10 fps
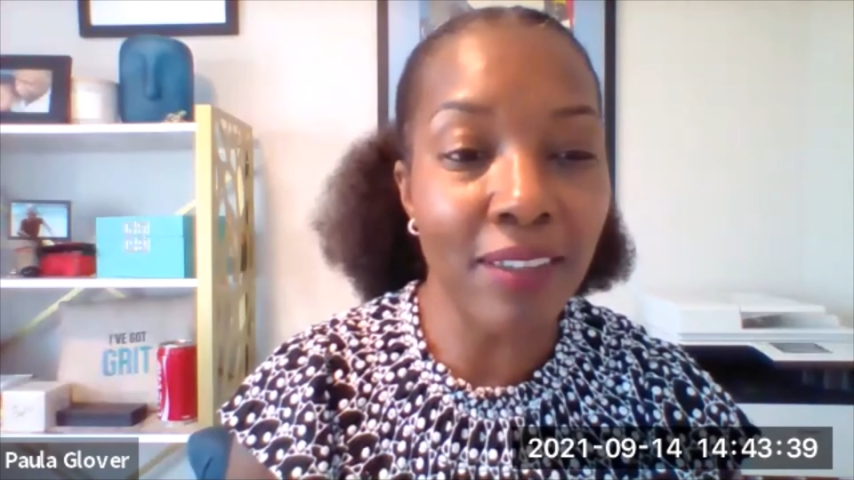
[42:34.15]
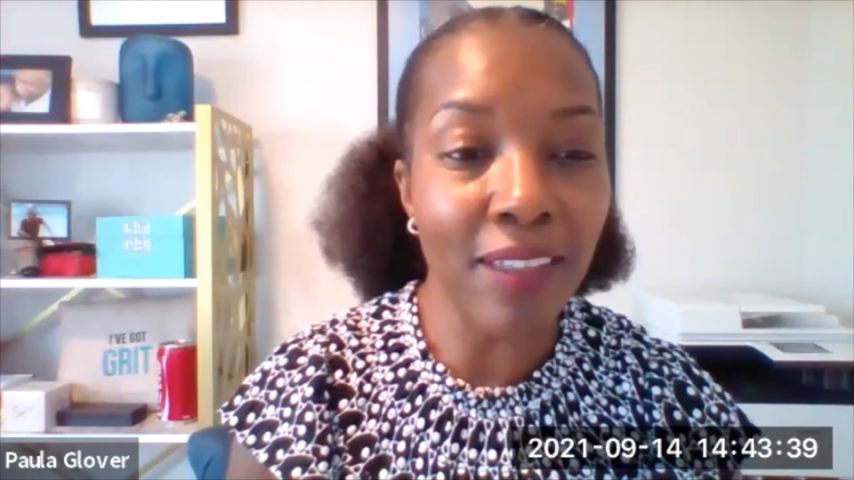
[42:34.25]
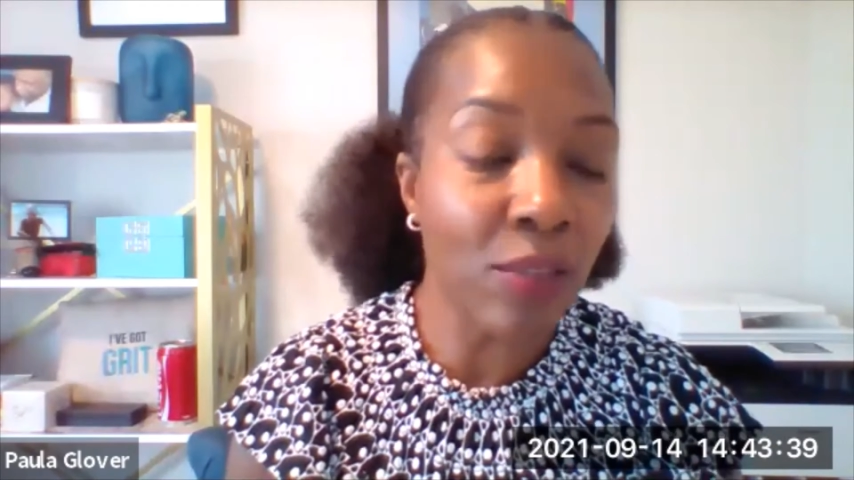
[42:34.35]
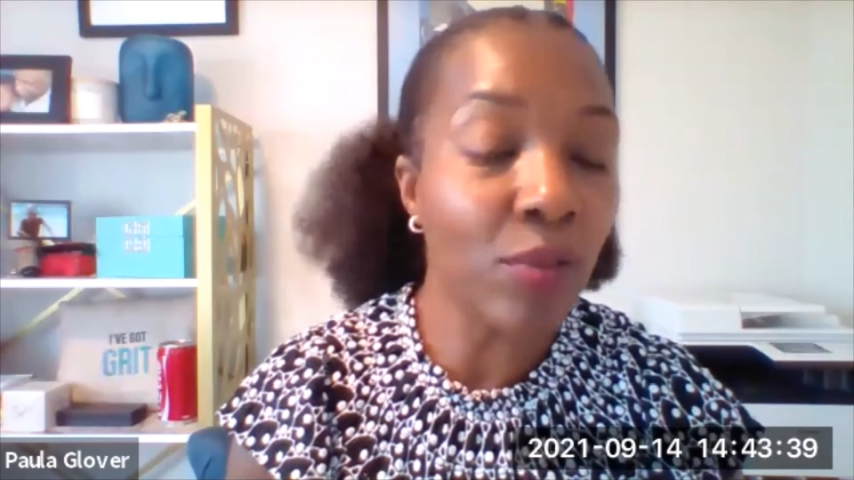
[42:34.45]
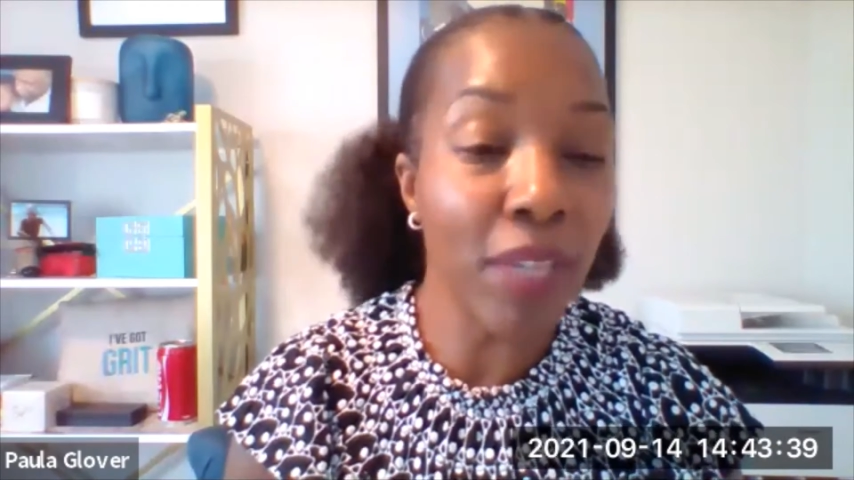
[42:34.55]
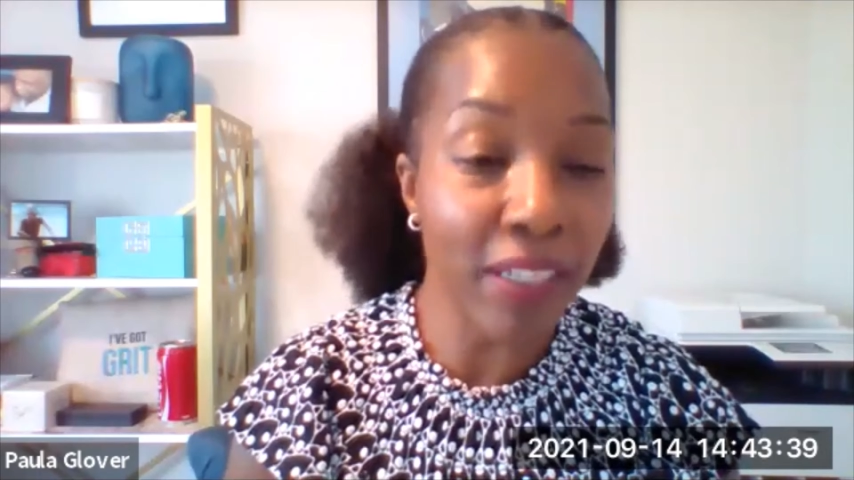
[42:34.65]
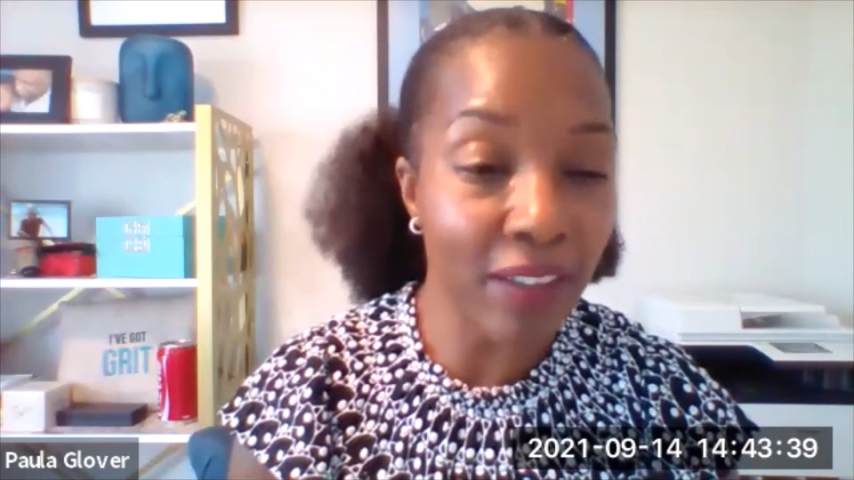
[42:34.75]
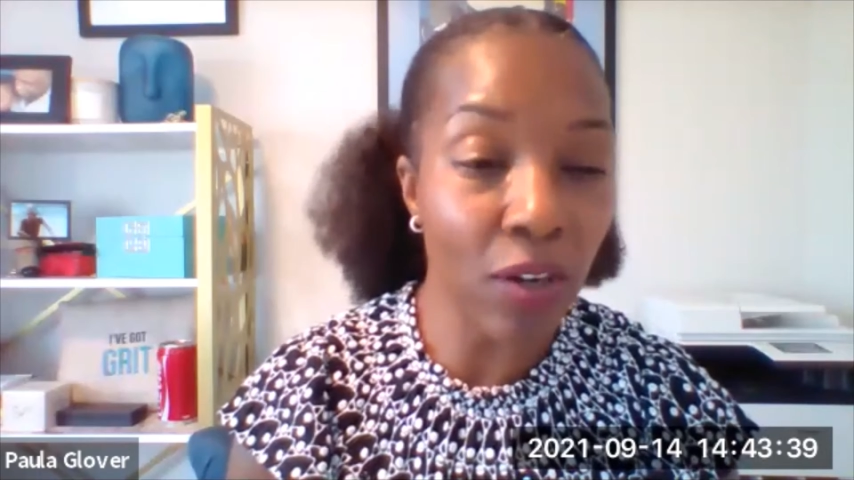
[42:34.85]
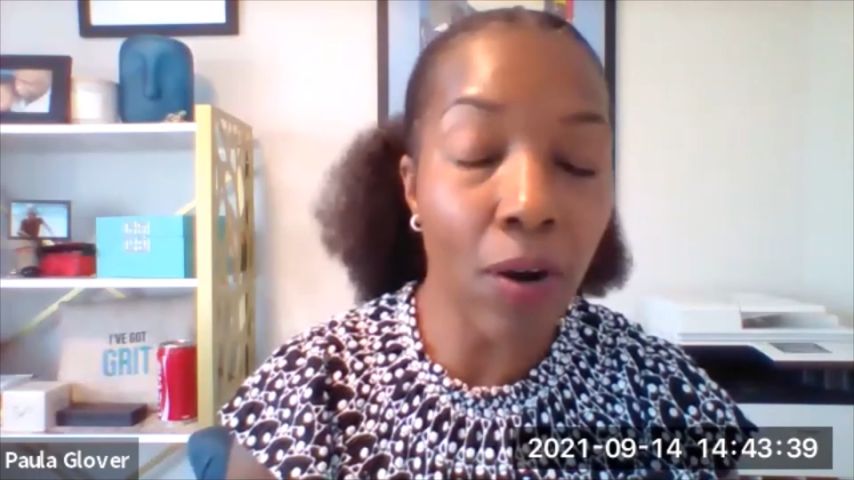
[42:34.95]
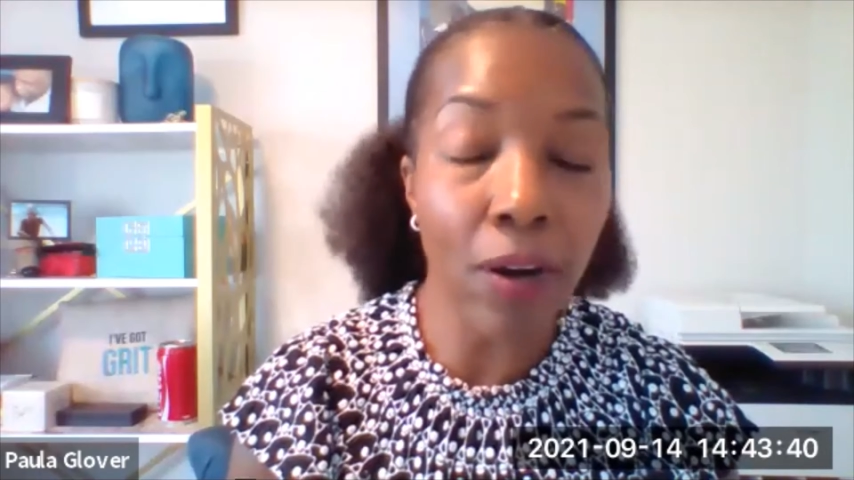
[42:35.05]
That's what
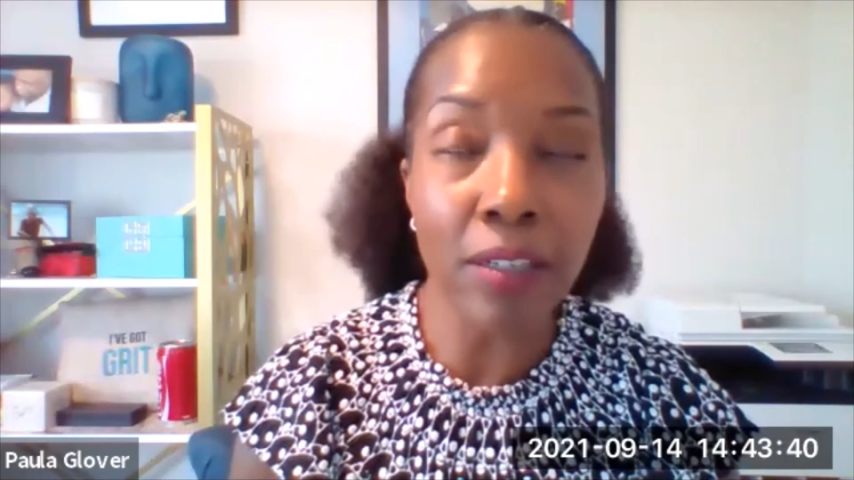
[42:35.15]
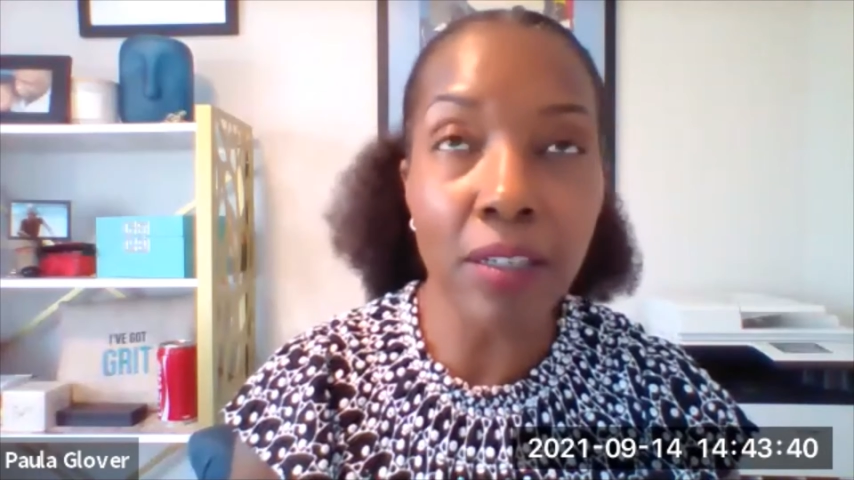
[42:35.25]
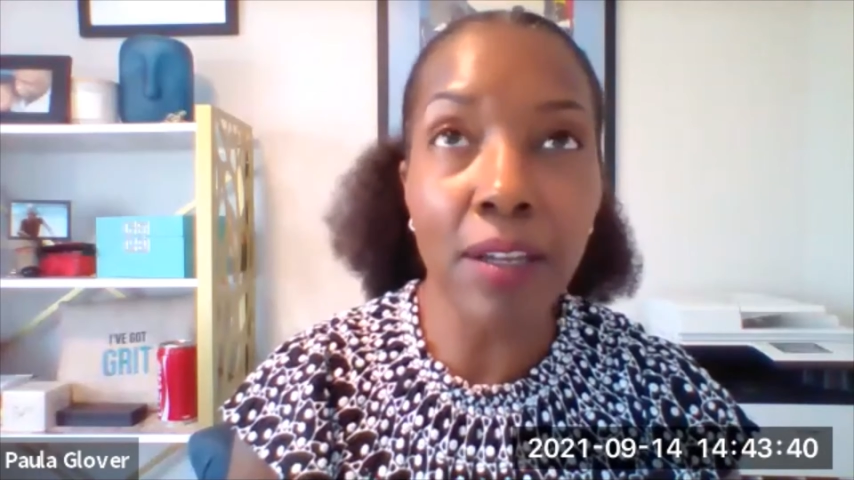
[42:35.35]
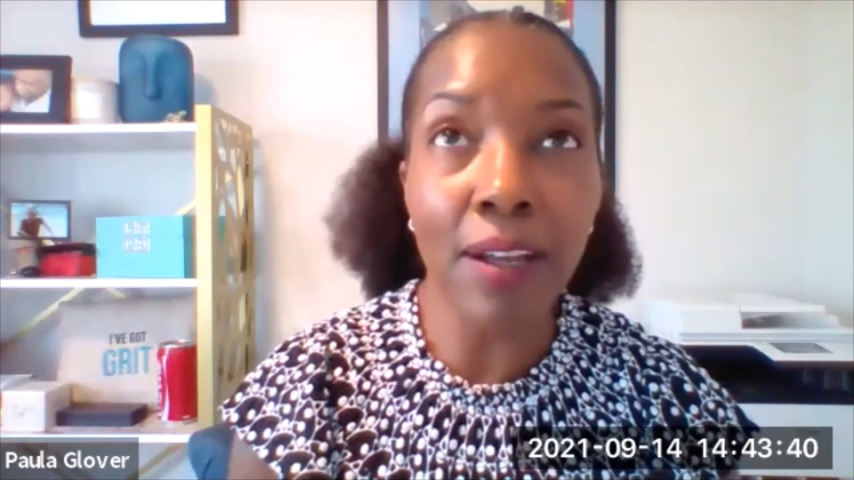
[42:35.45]
makes it hard.